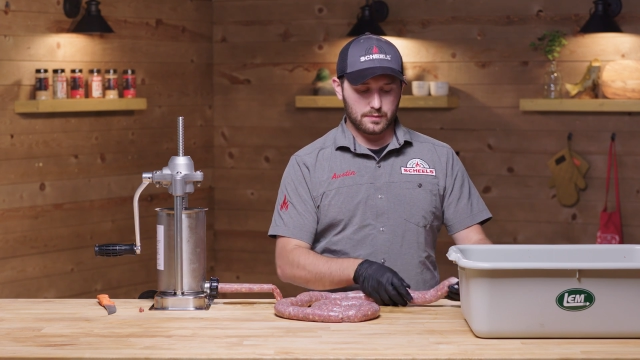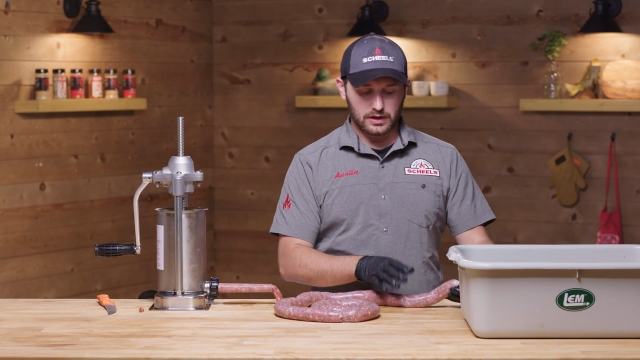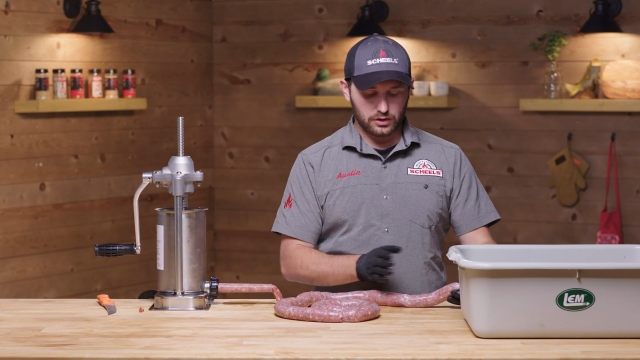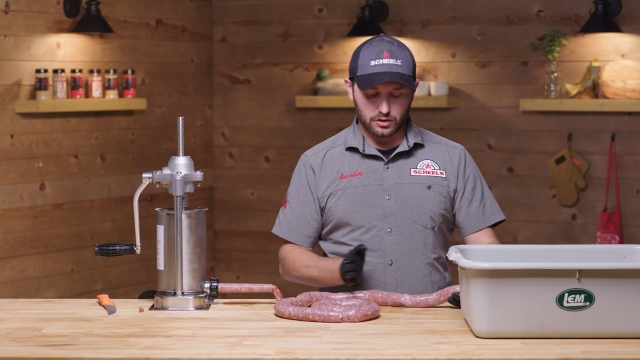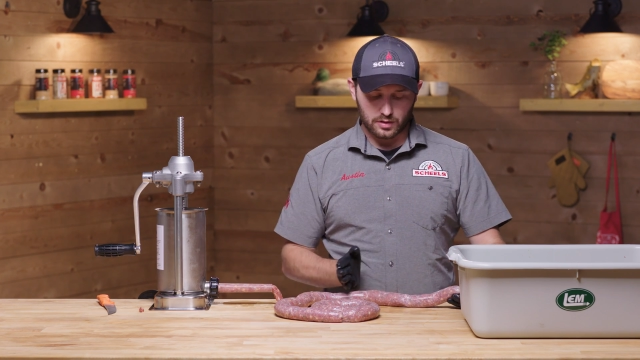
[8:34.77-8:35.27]
I
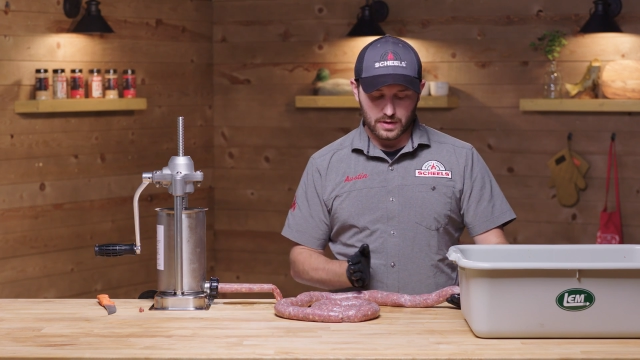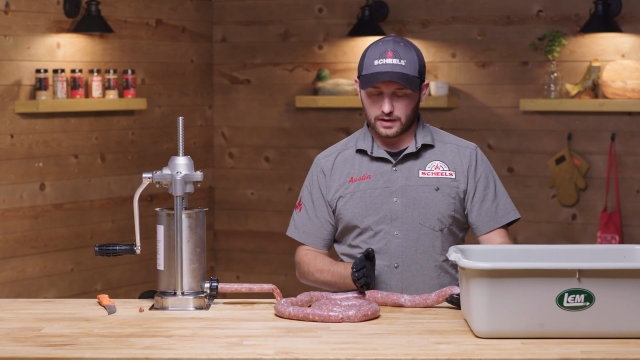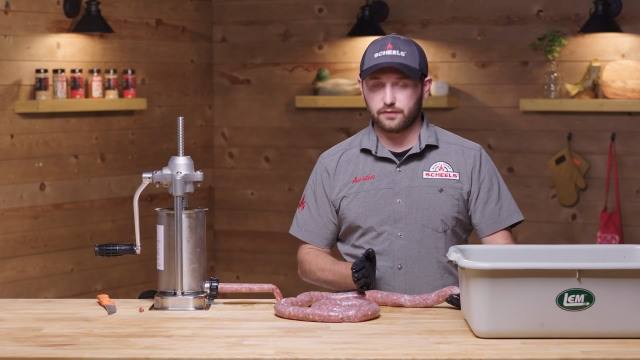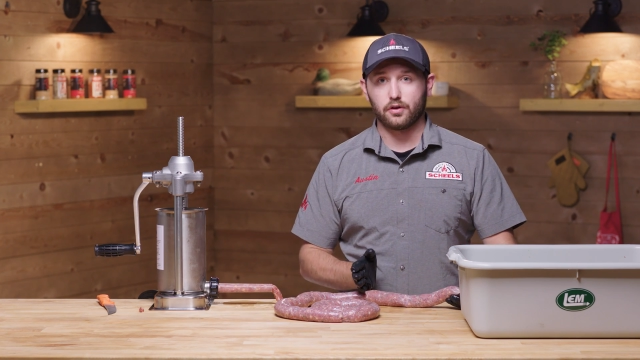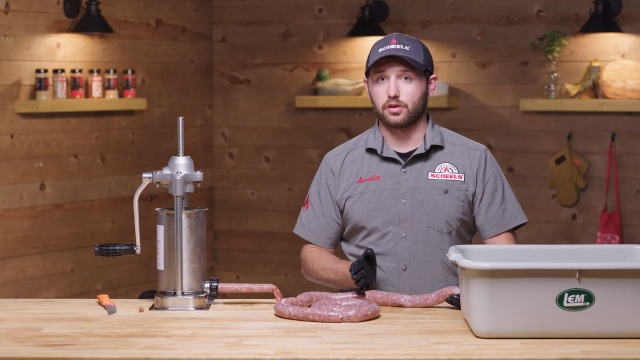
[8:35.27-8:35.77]
mean, you can
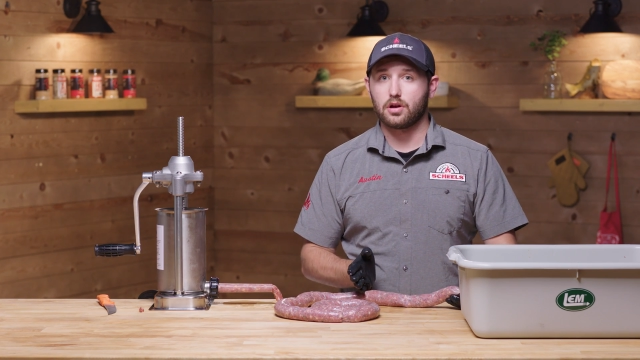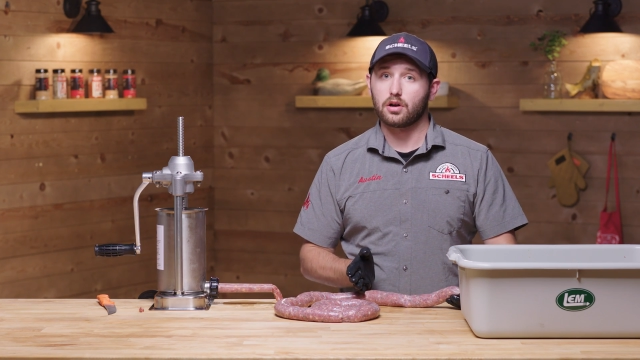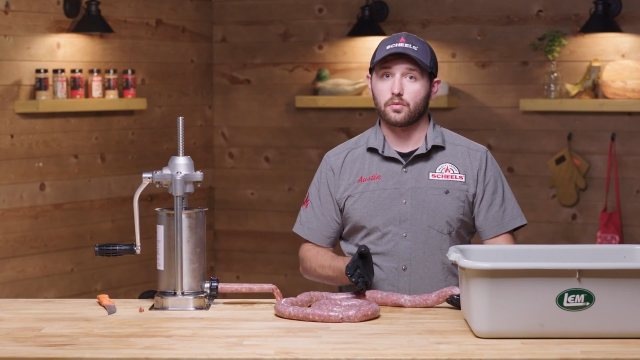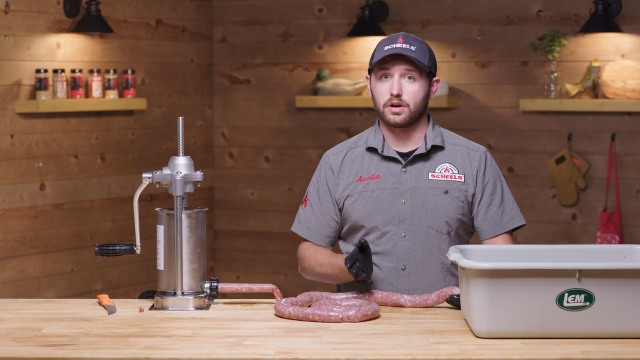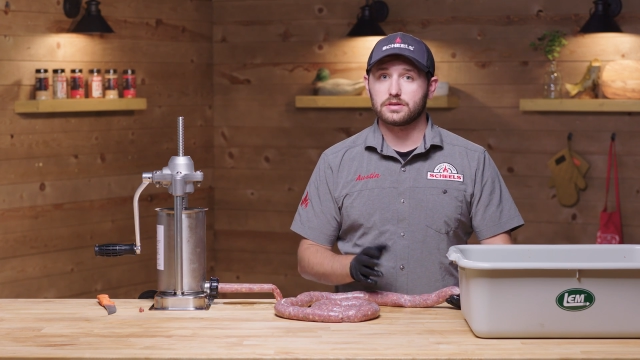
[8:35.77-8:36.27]
make
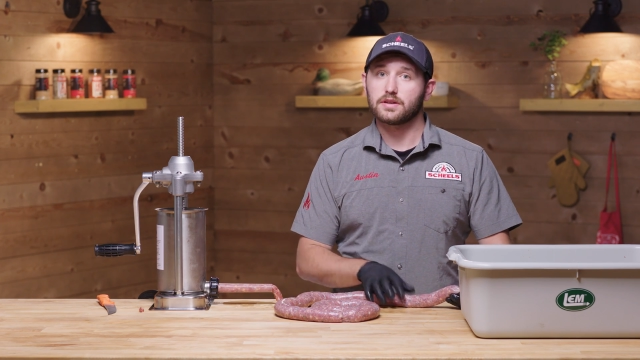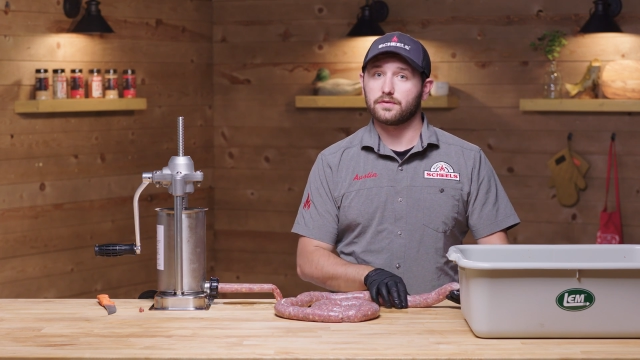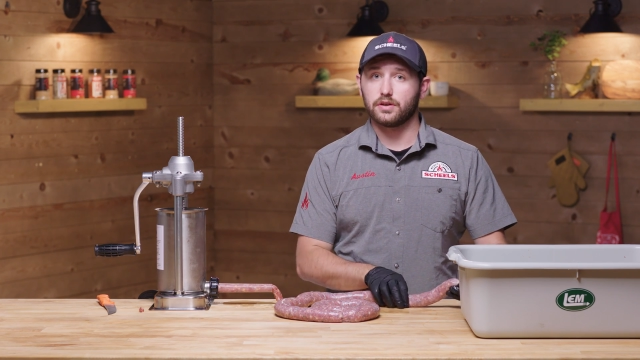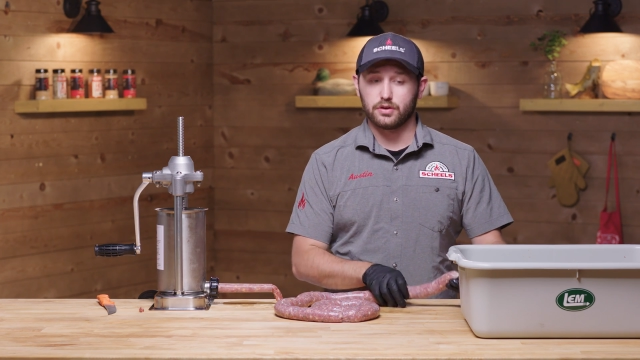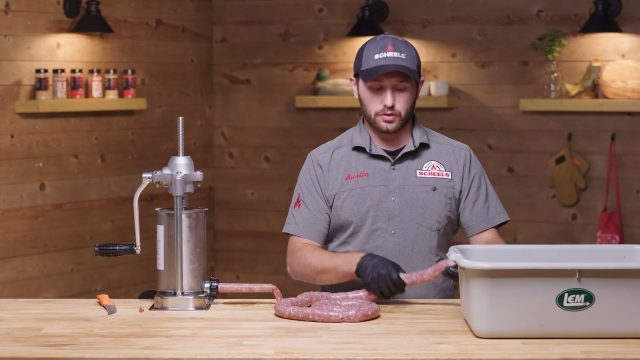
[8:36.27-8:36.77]
foot-long ones
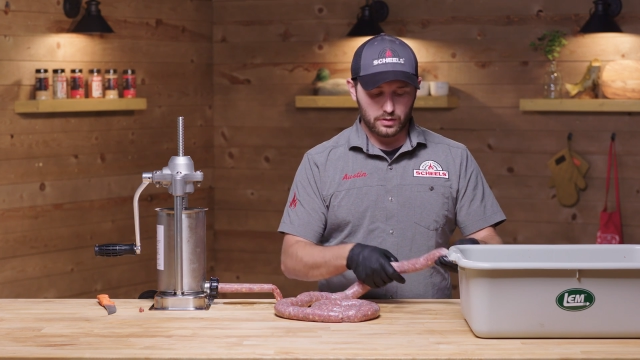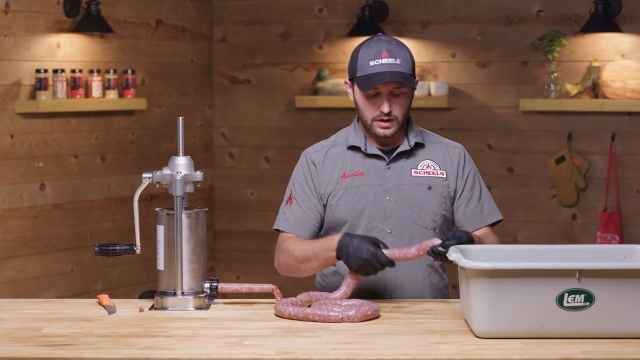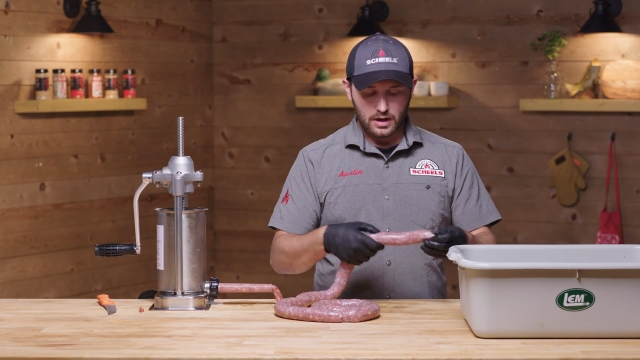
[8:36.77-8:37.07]
if you do.